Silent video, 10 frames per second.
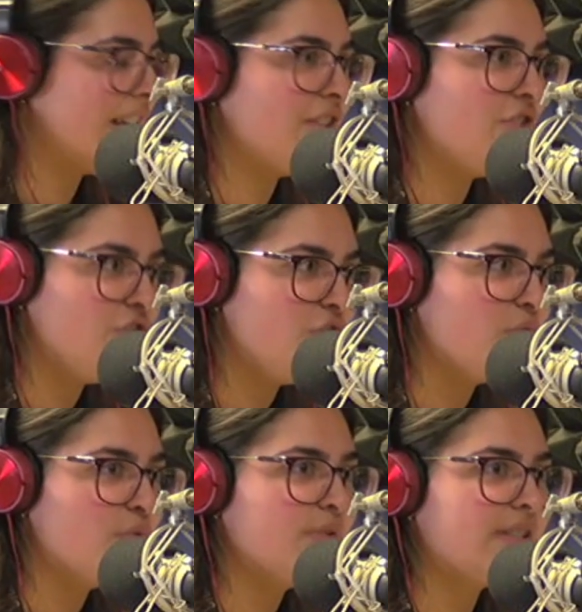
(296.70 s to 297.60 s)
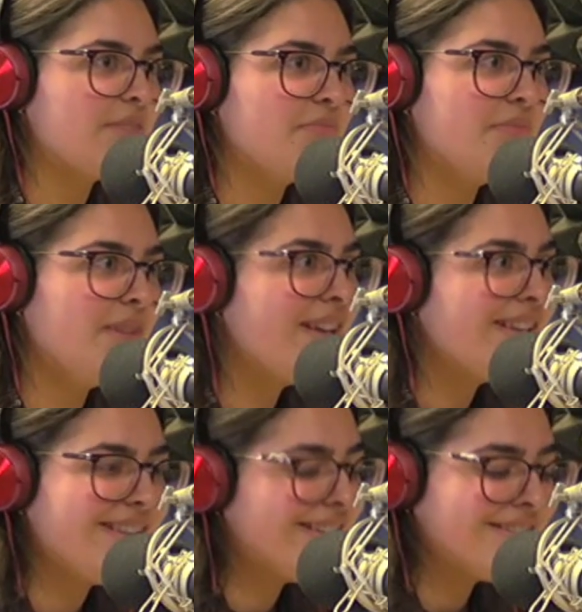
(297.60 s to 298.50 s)
gonna be the new midwife in
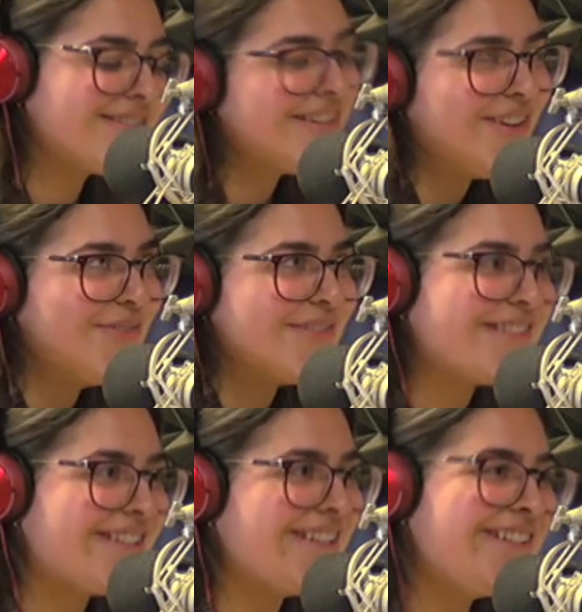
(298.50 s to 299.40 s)
the future. Obviously.